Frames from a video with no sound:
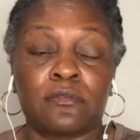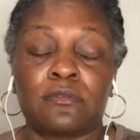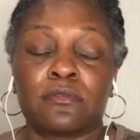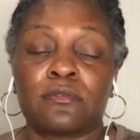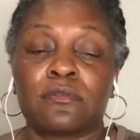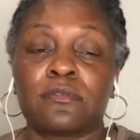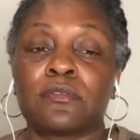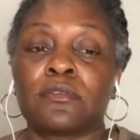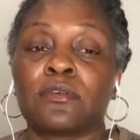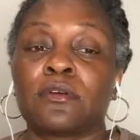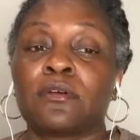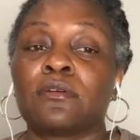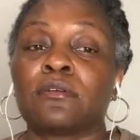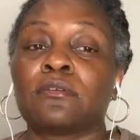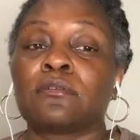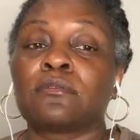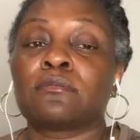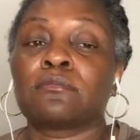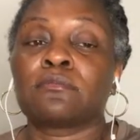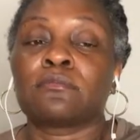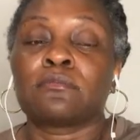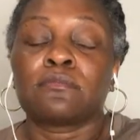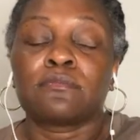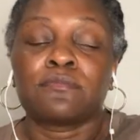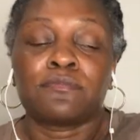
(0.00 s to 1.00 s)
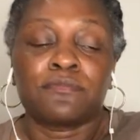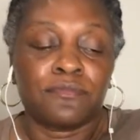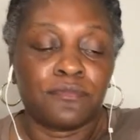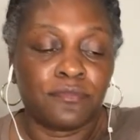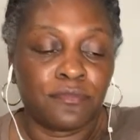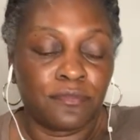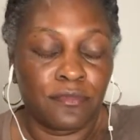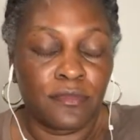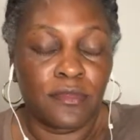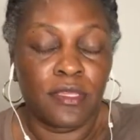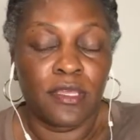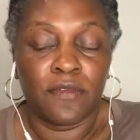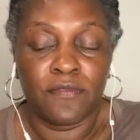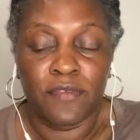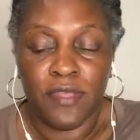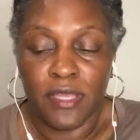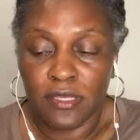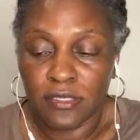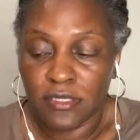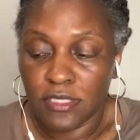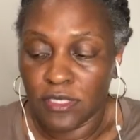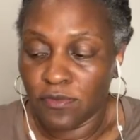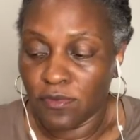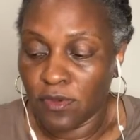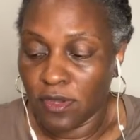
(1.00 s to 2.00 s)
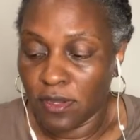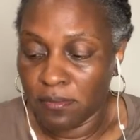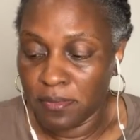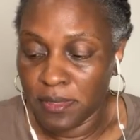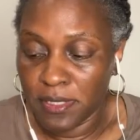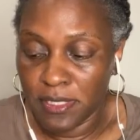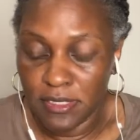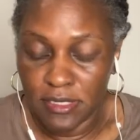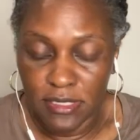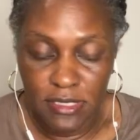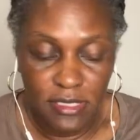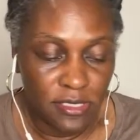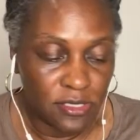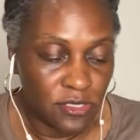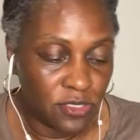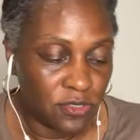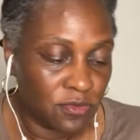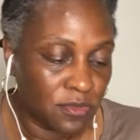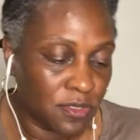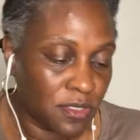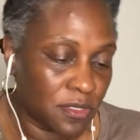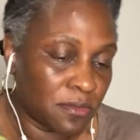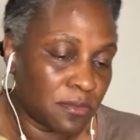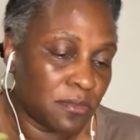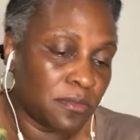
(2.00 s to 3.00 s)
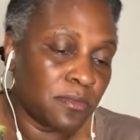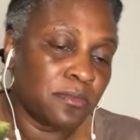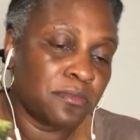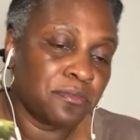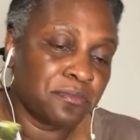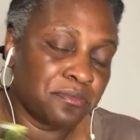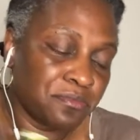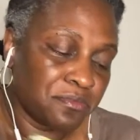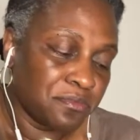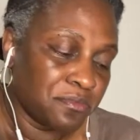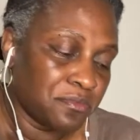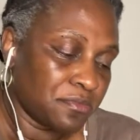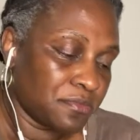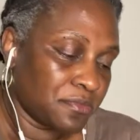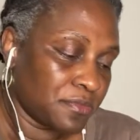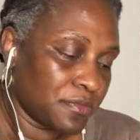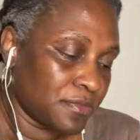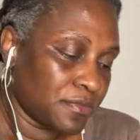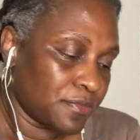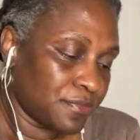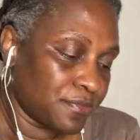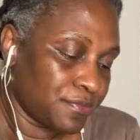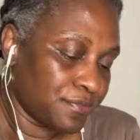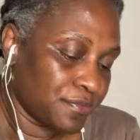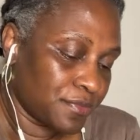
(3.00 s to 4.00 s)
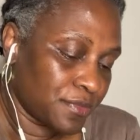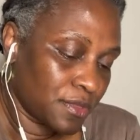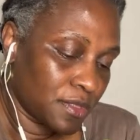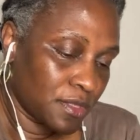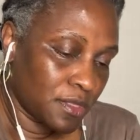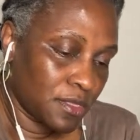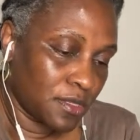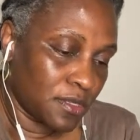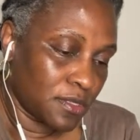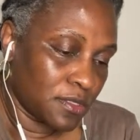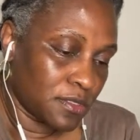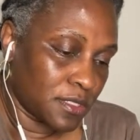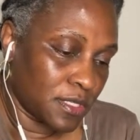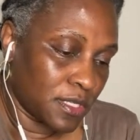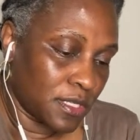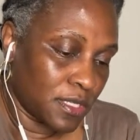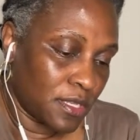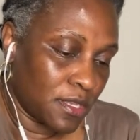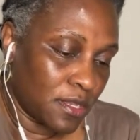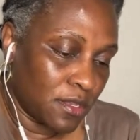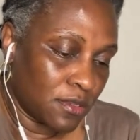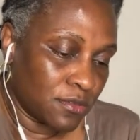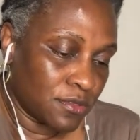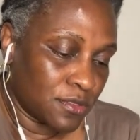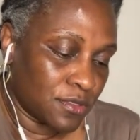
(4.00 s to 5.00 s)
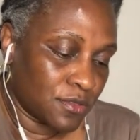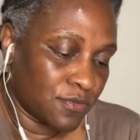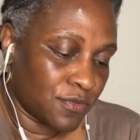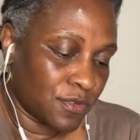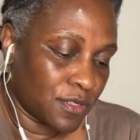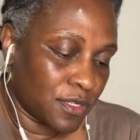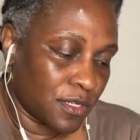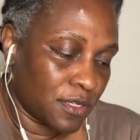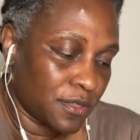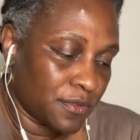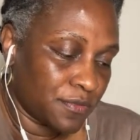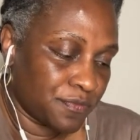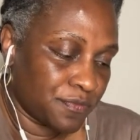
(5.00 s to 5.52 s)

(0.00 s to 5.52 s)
So if y'all see why I'm being stingy with them, because they cost for that.